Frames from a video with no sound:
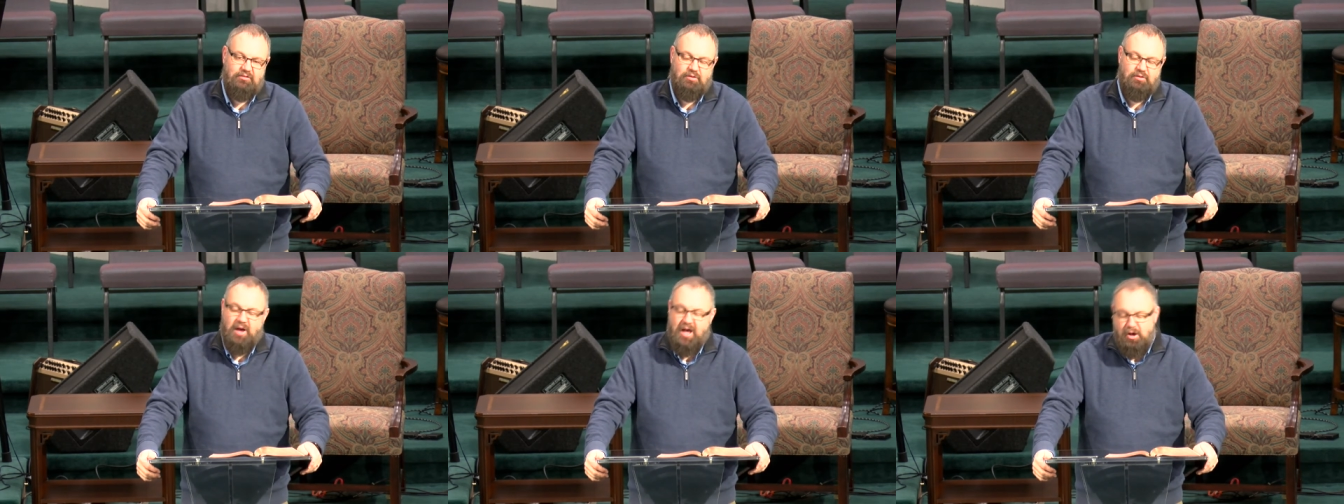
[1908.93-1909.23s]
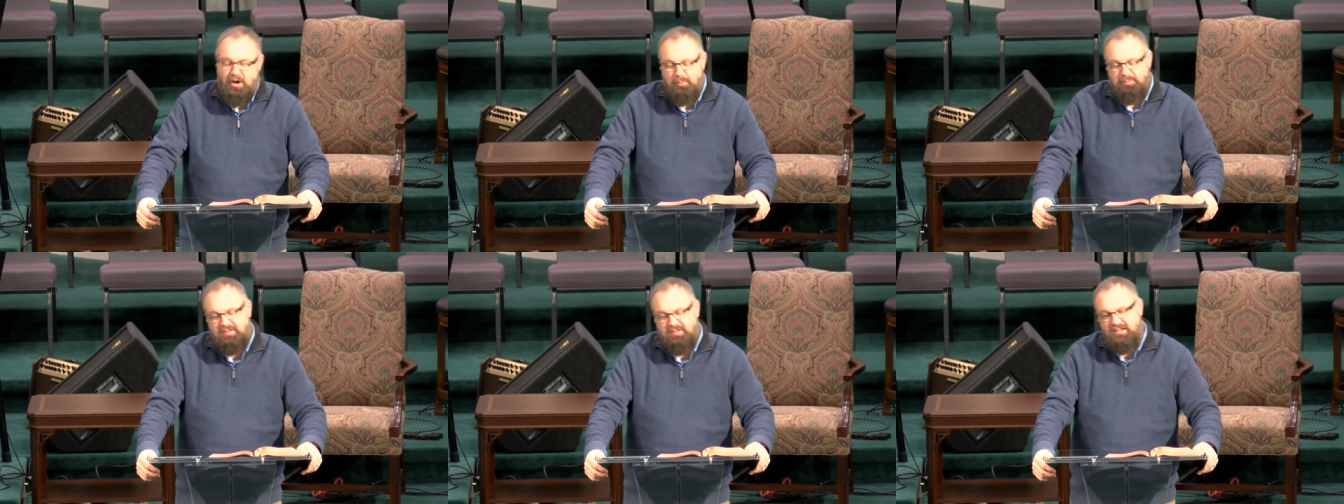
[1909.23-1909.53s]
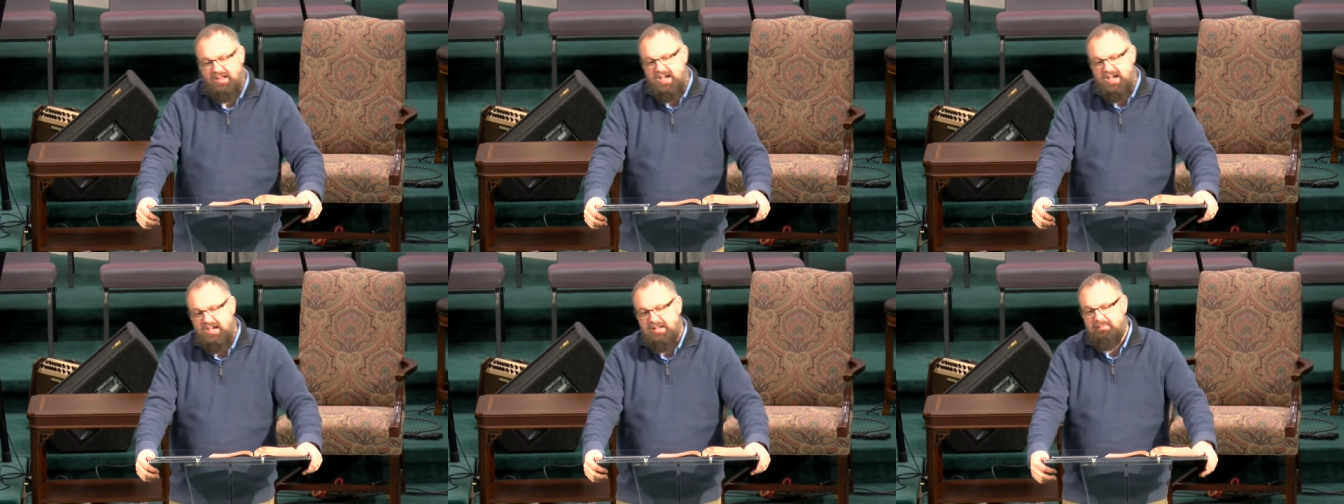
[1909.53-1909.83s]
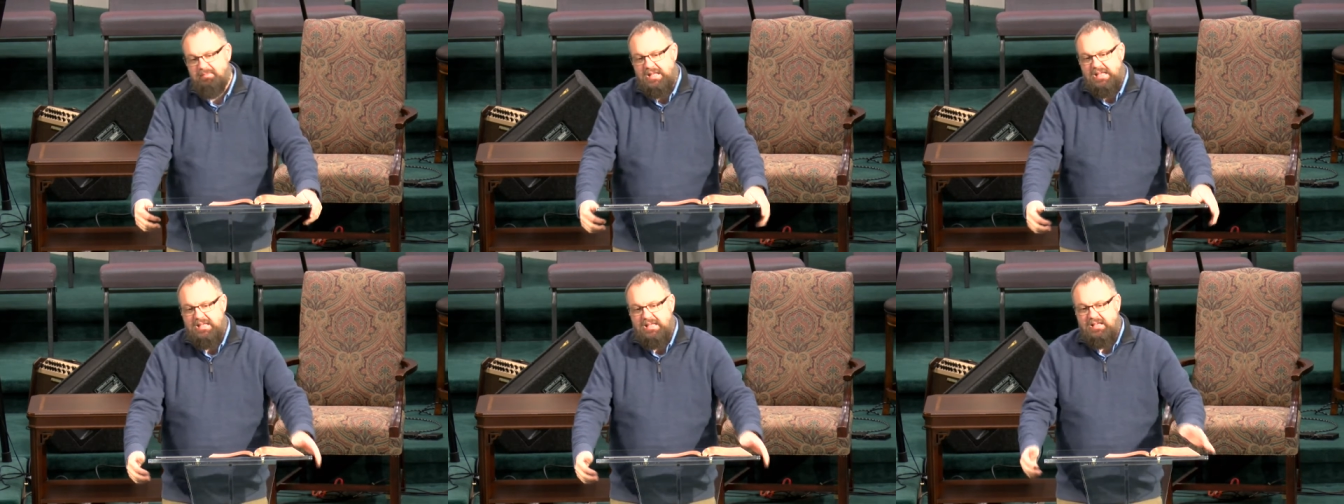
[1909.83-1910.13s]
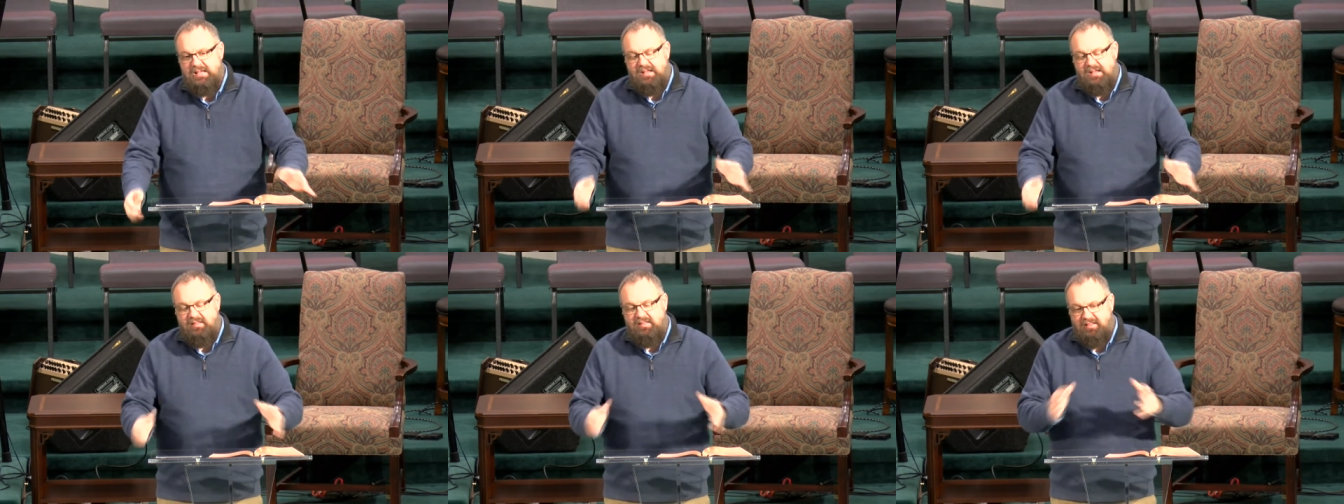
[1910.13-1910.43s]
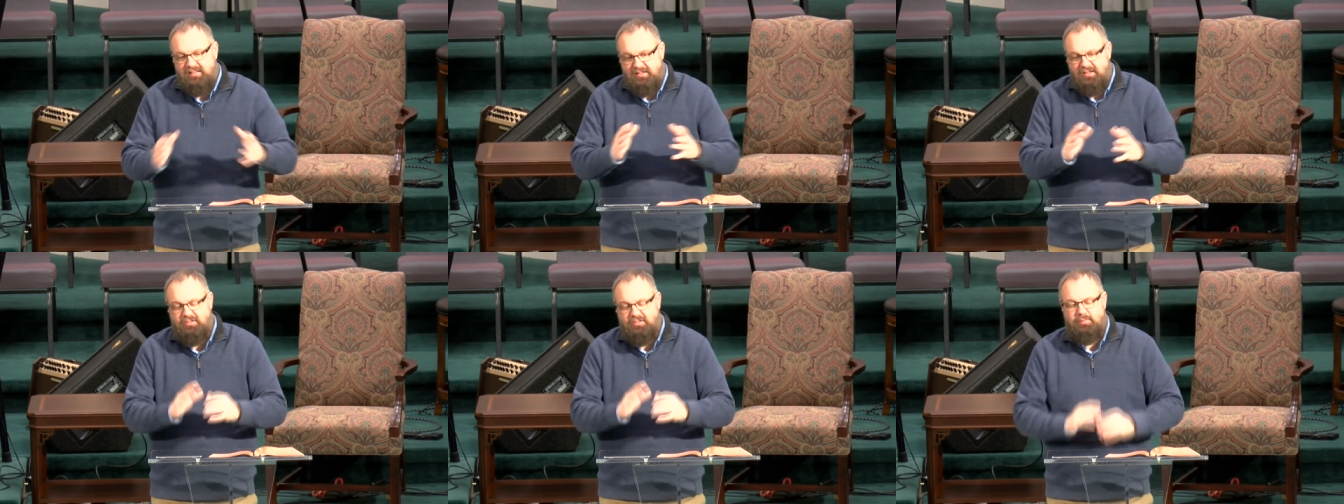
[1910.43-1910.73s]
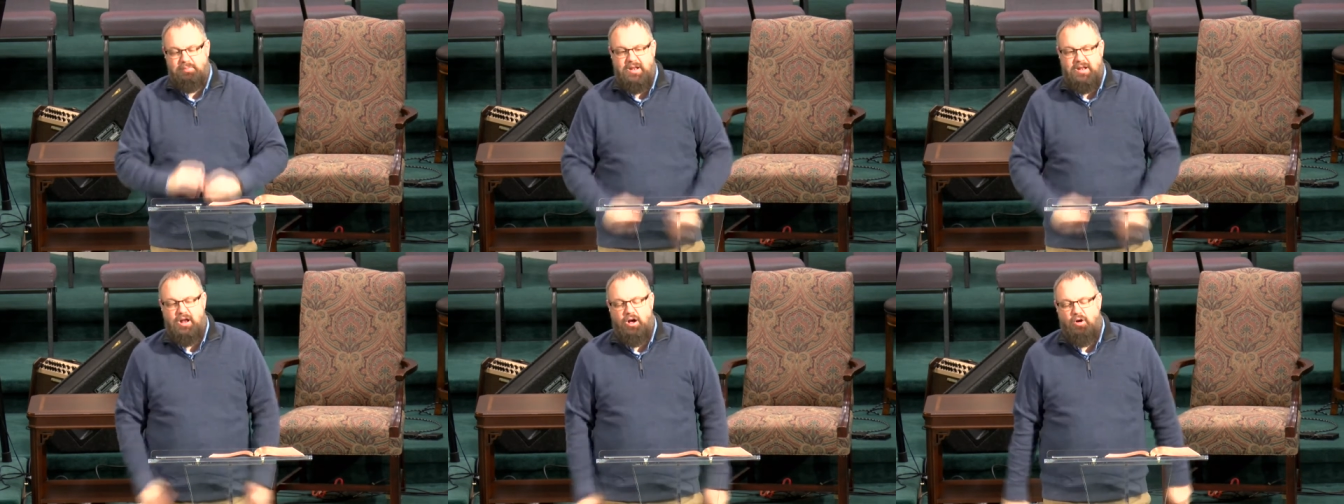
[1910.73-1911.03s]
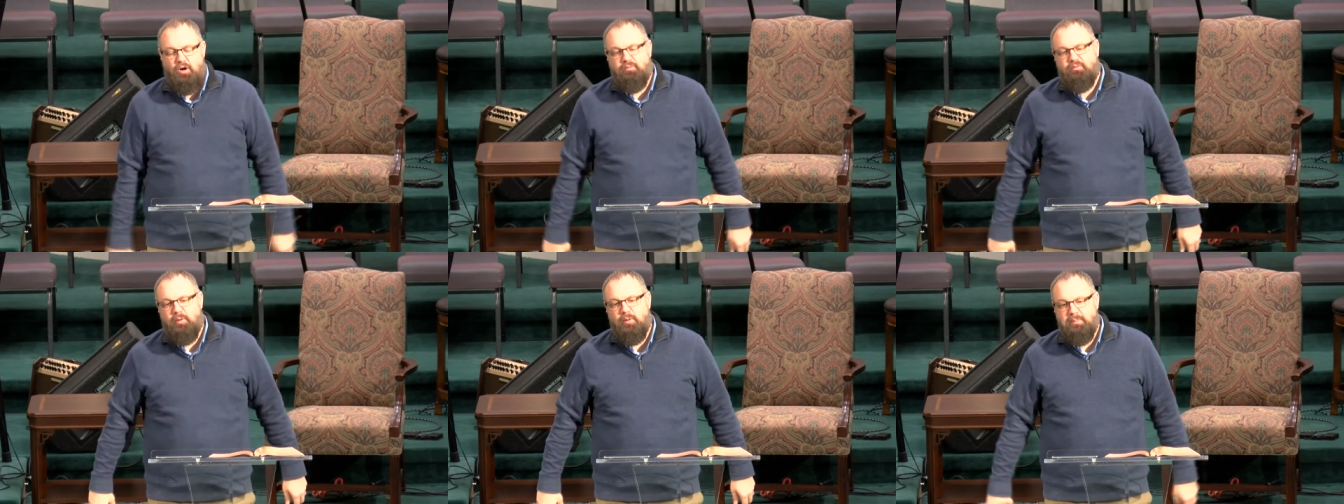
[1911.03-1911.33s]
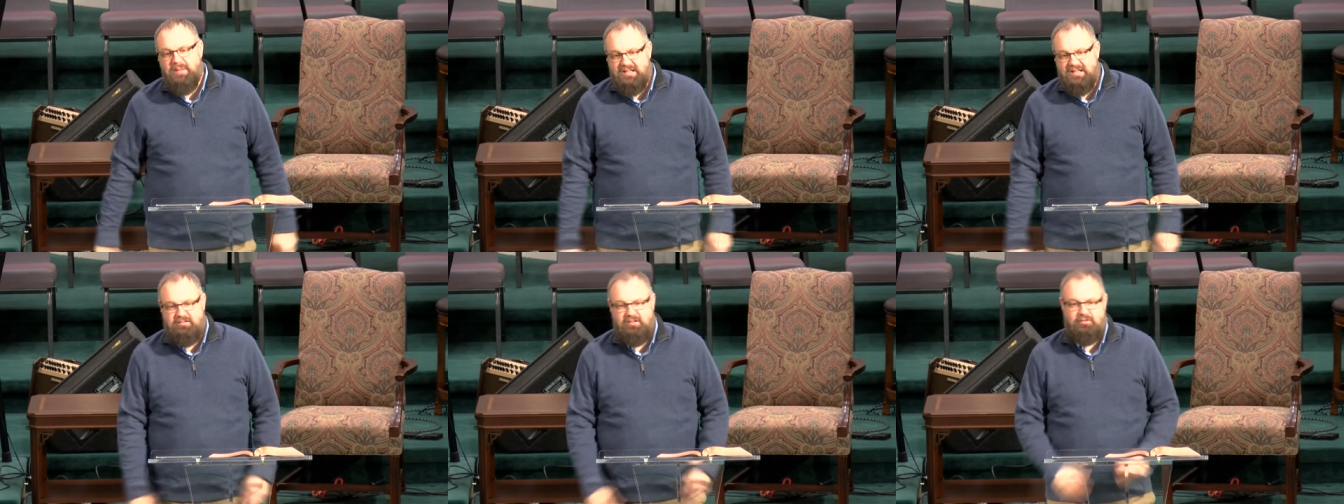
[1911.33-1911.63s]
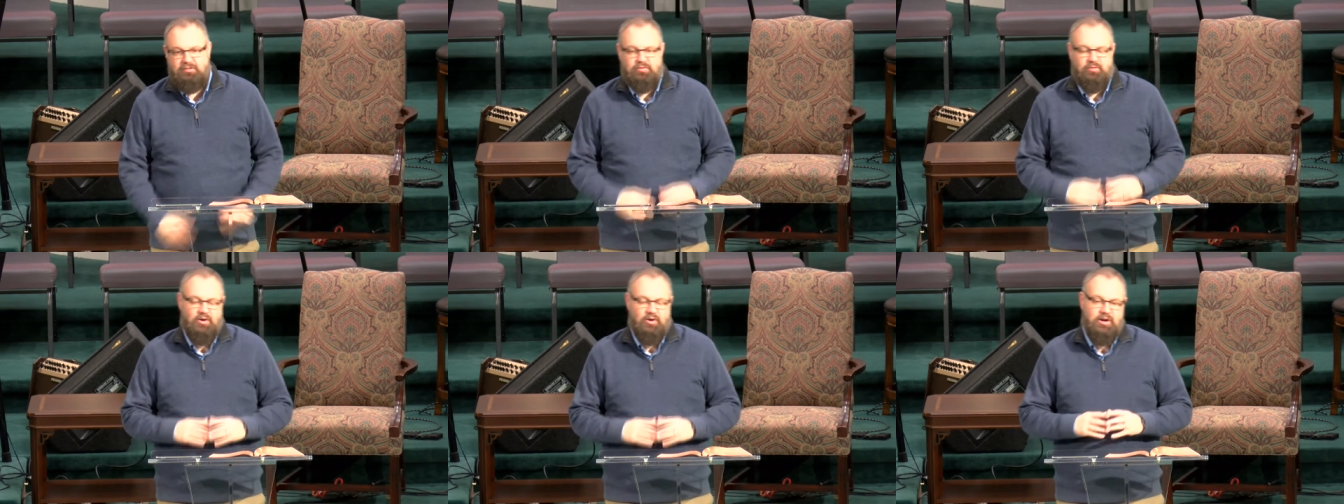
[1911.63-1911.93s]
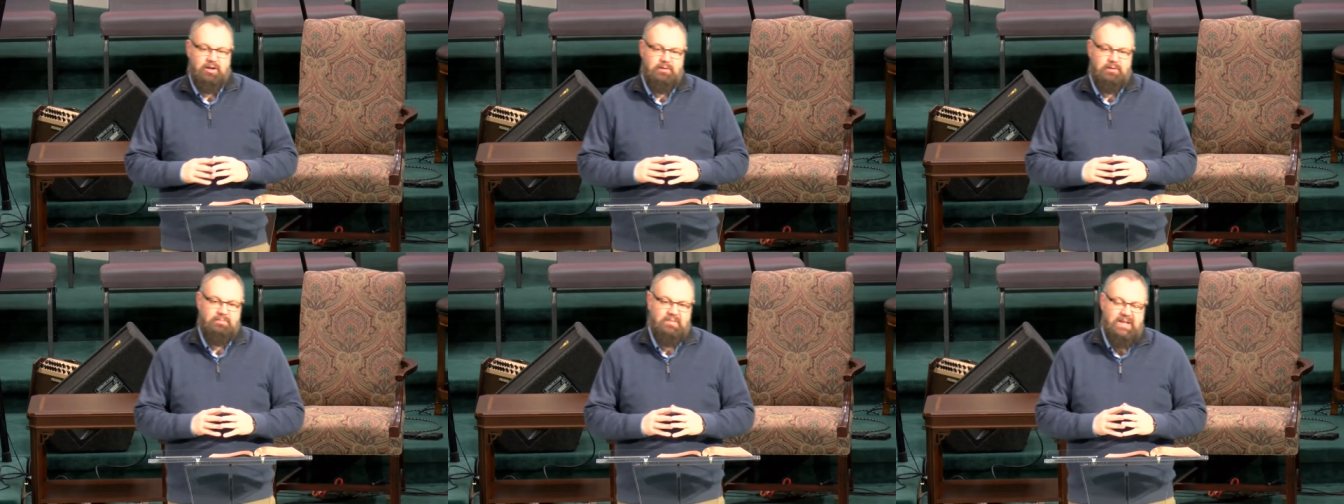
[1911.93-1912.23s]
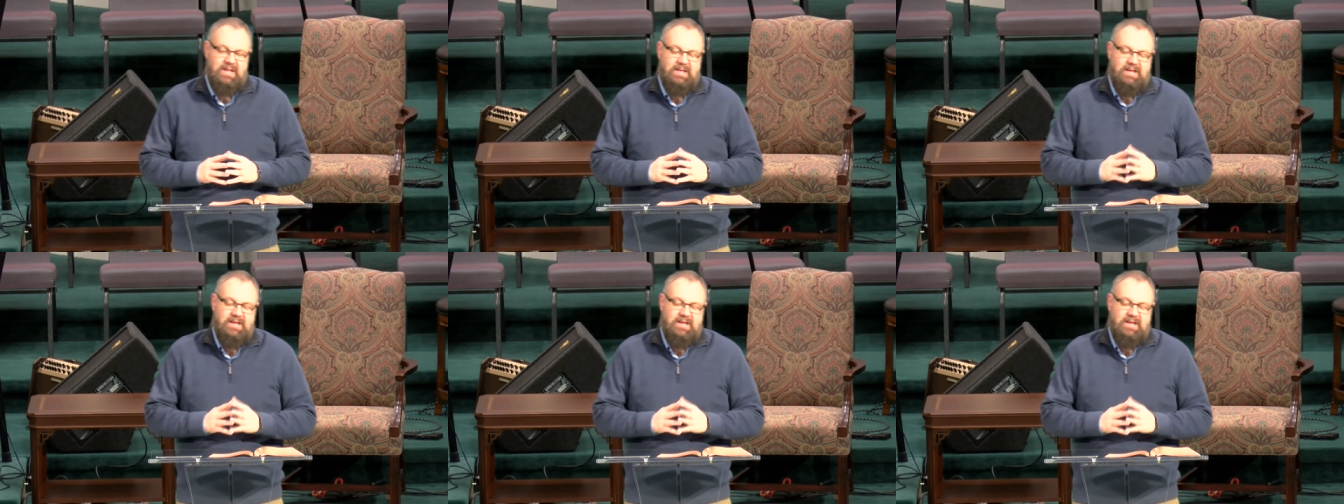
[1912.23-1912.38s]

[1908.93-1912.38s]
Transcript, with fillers: So I hope tonight that this has been a hopeful message for you,